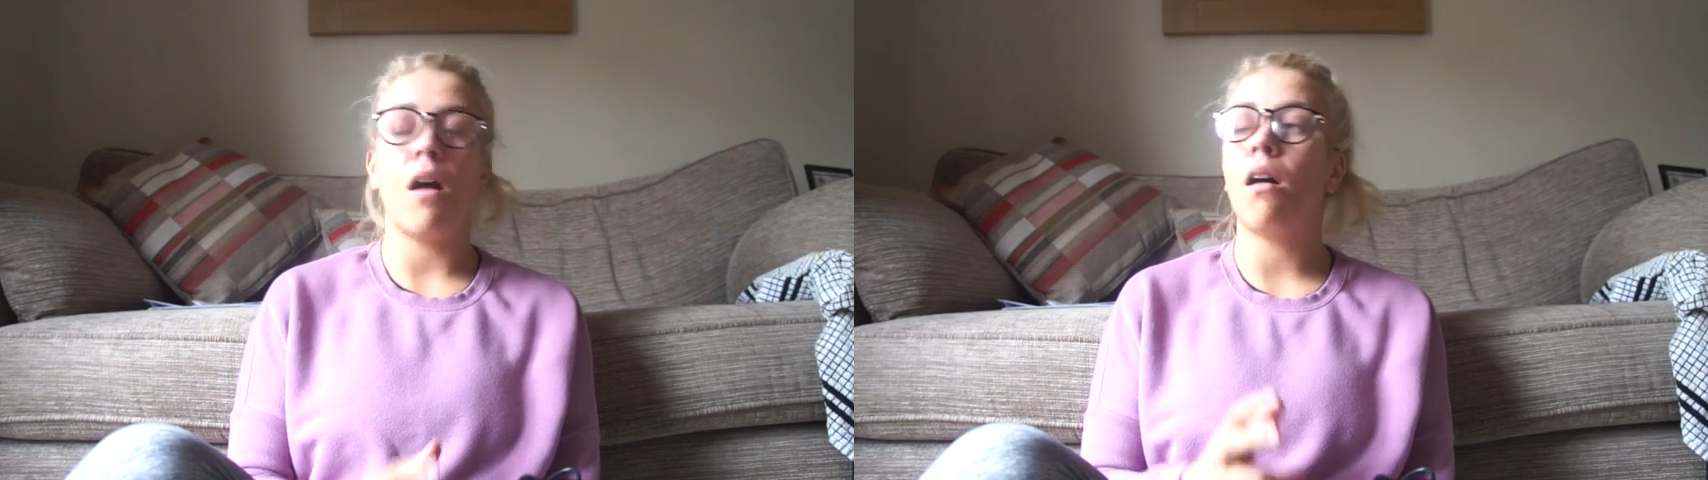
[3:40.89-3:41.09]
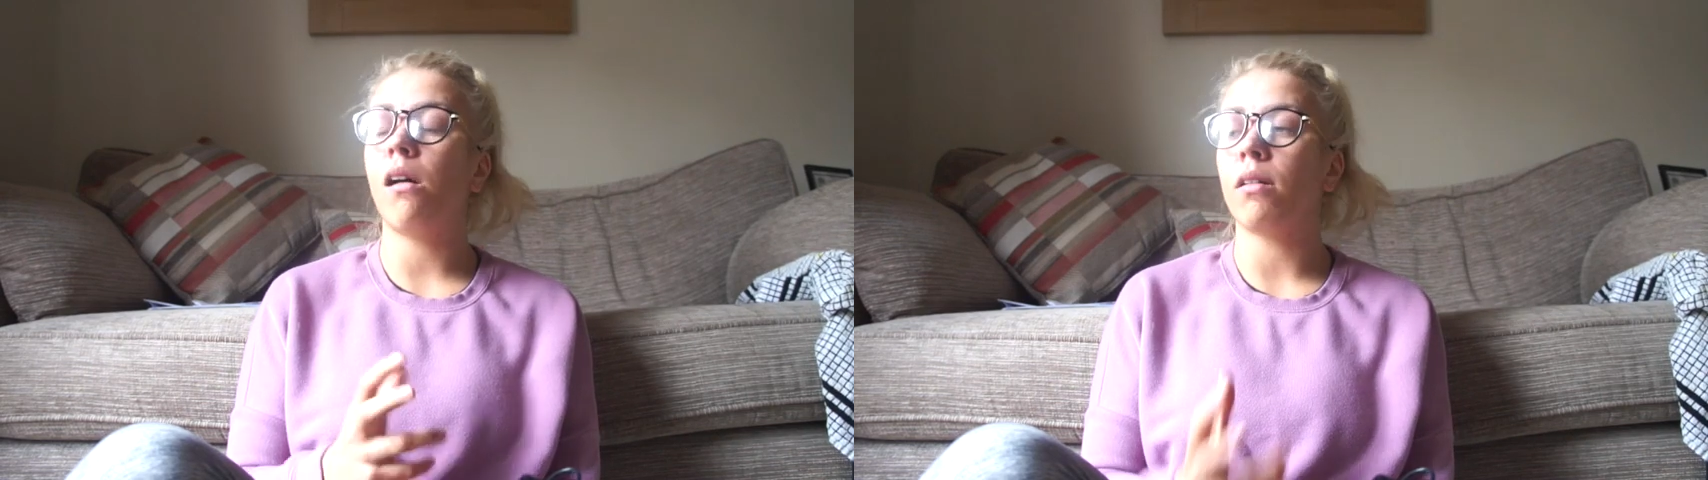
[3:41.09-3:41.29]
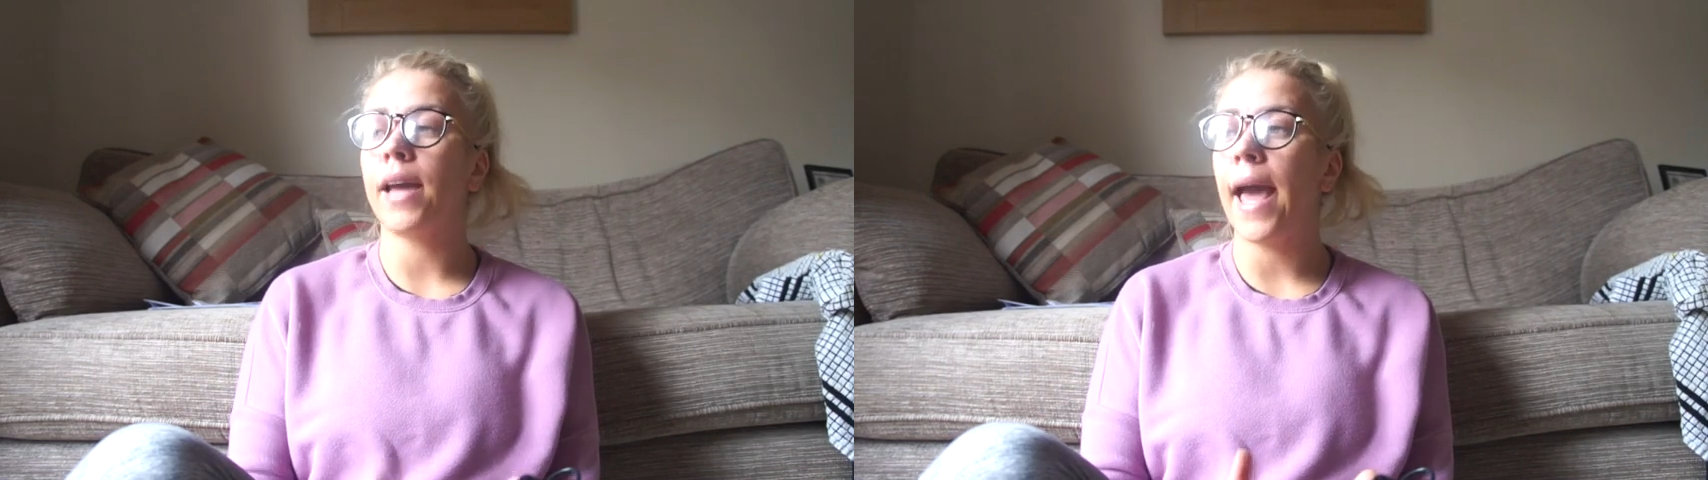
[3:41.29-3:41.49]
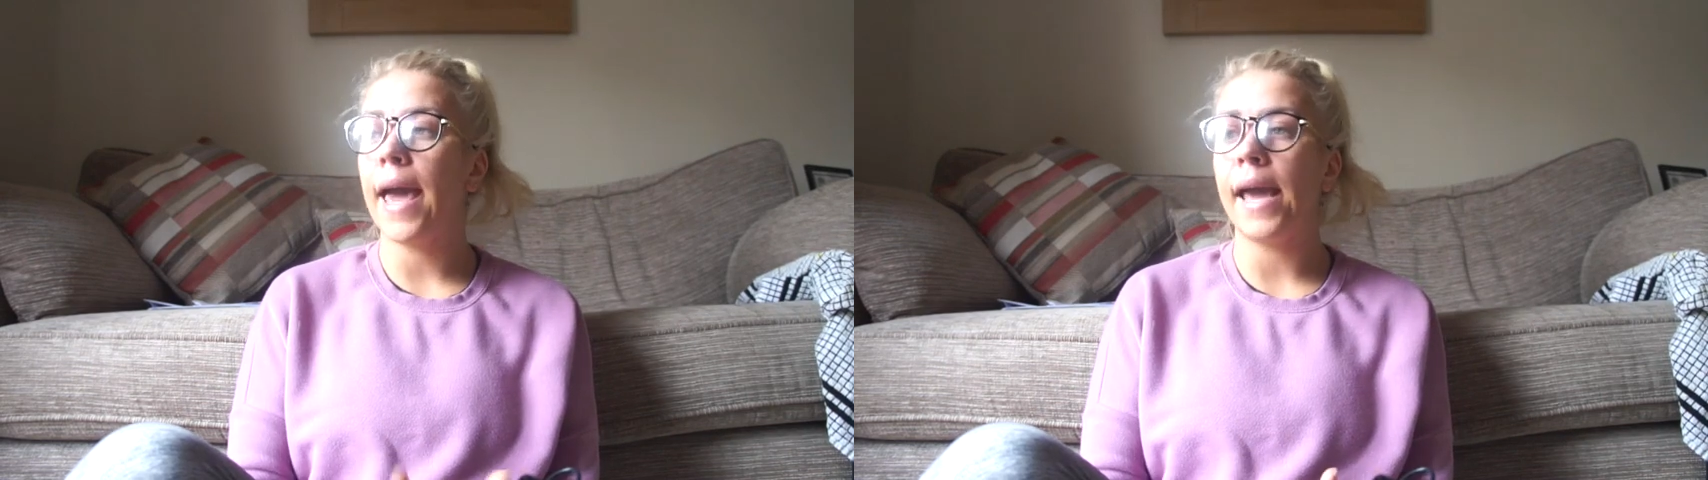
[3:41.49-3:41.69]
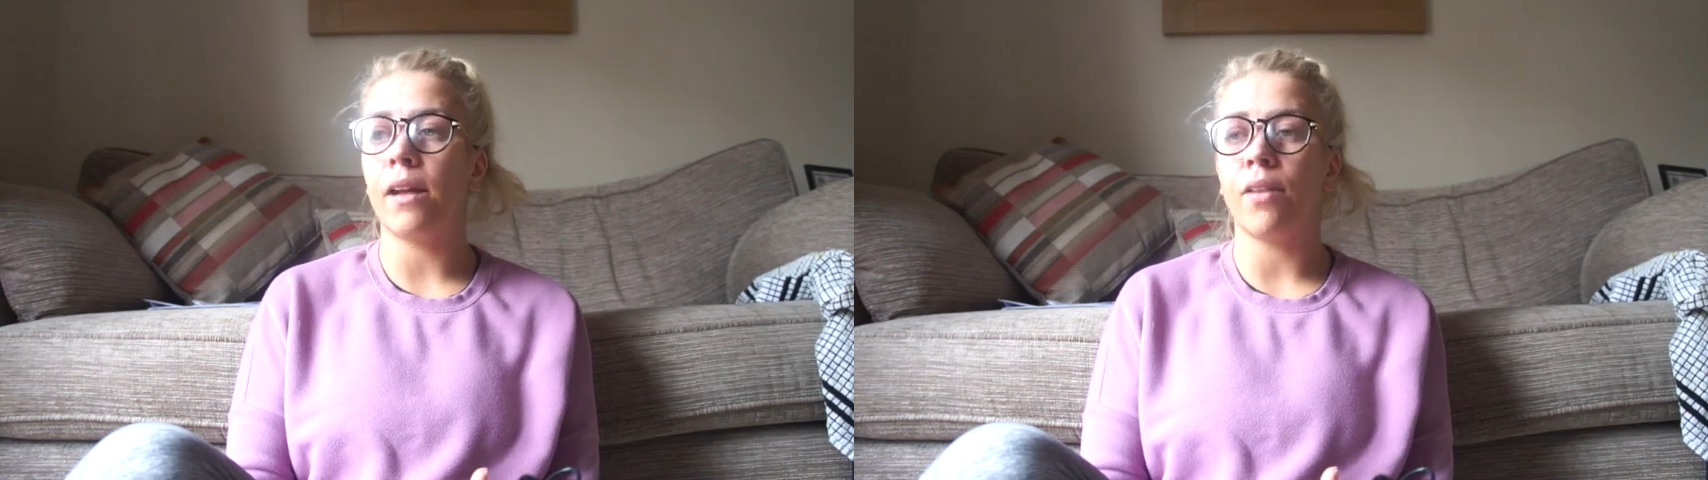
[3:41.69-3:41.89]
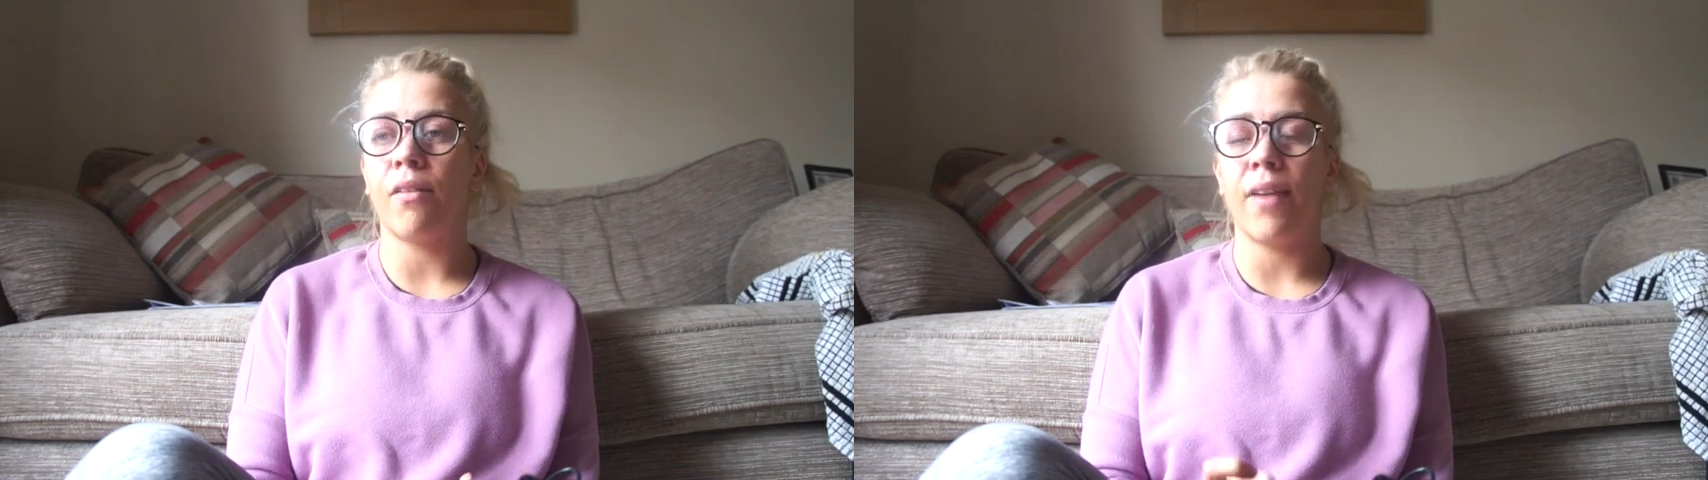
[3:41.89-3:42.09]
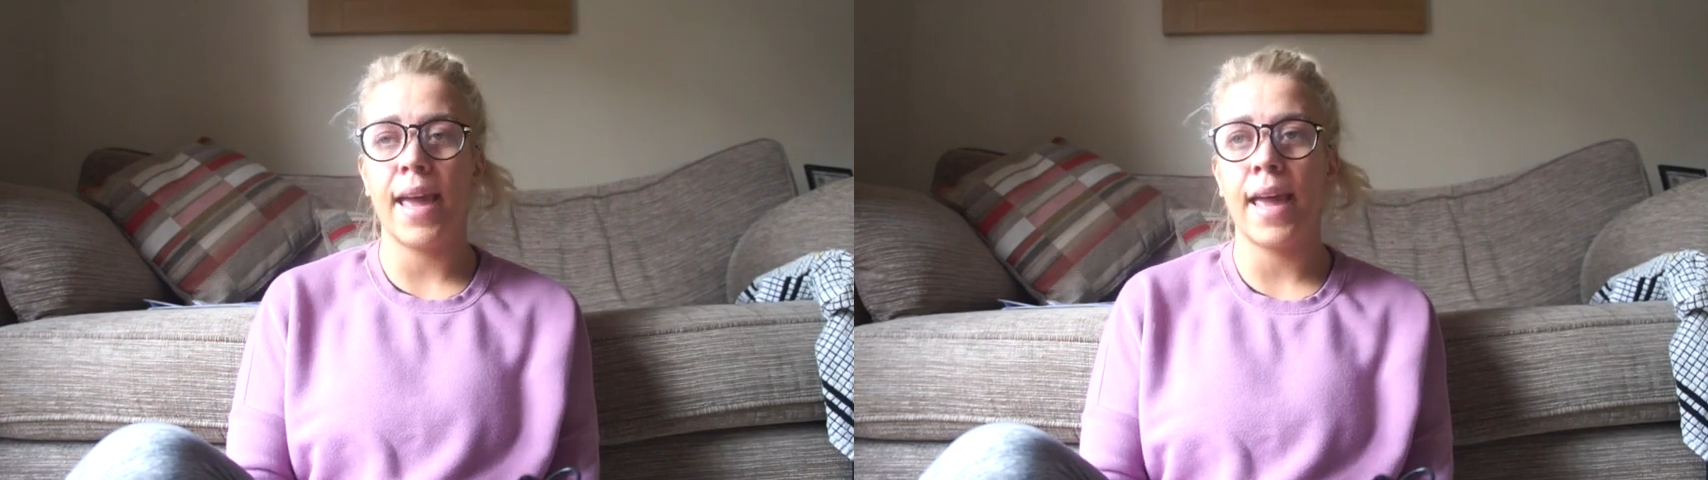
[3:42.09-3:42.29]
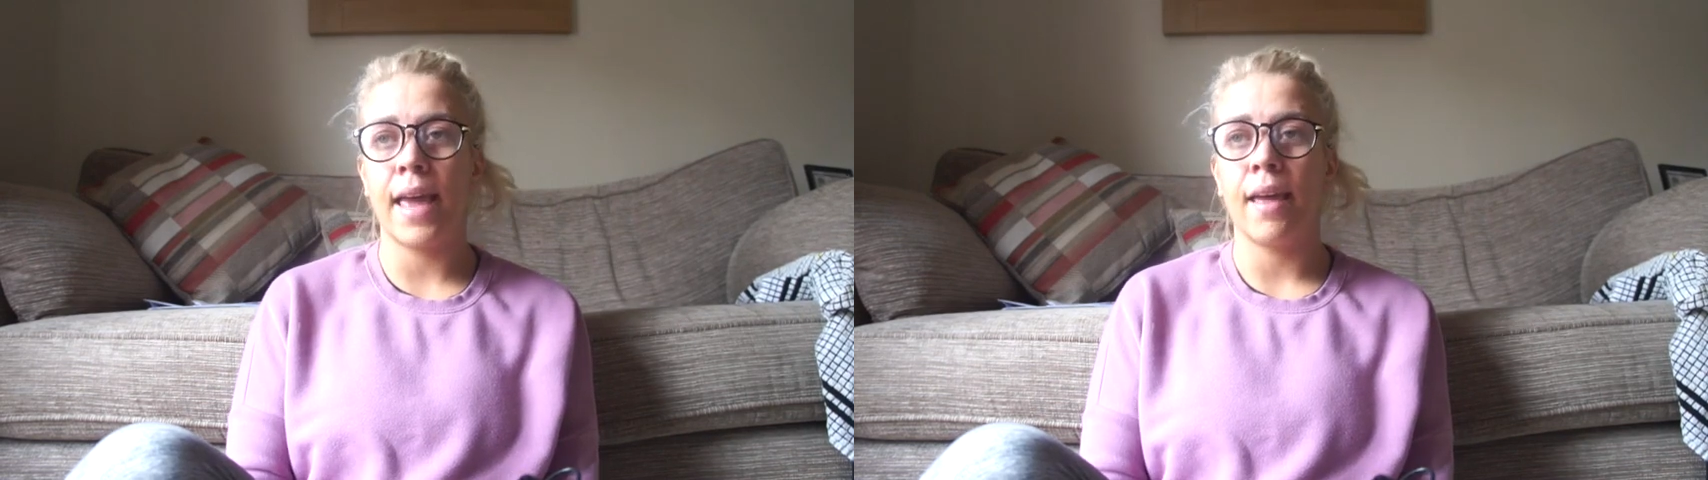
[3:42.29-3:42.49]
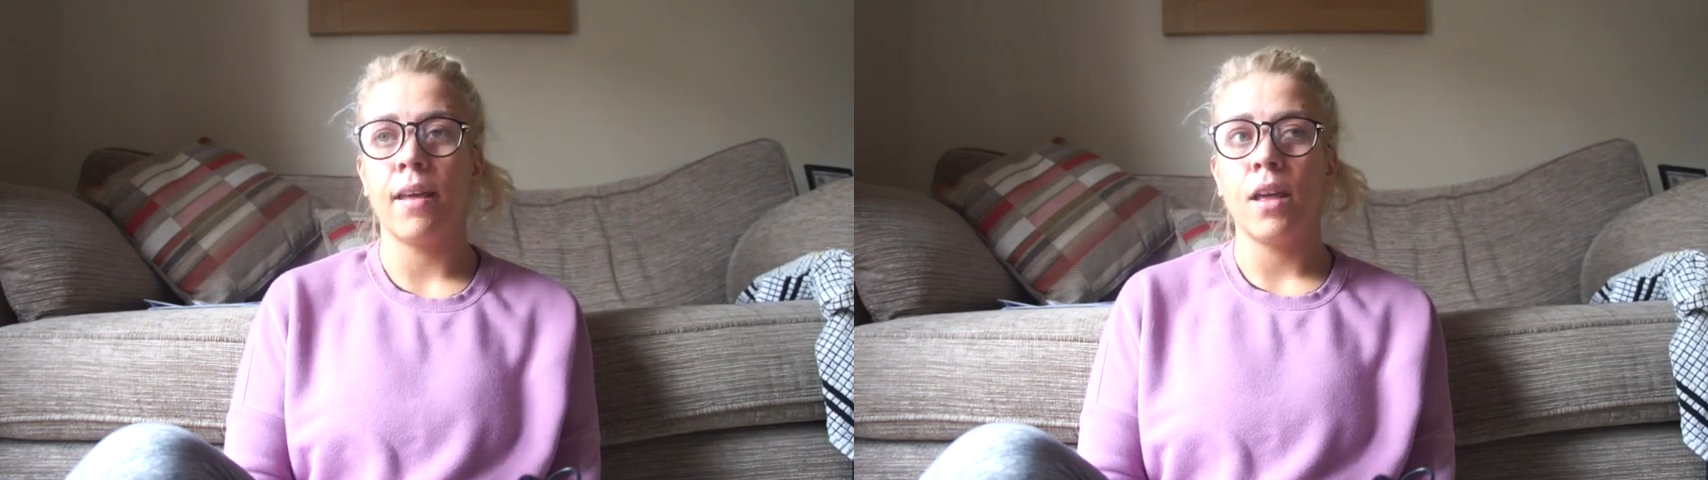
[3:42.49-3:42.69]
oh, get in, I've hit it.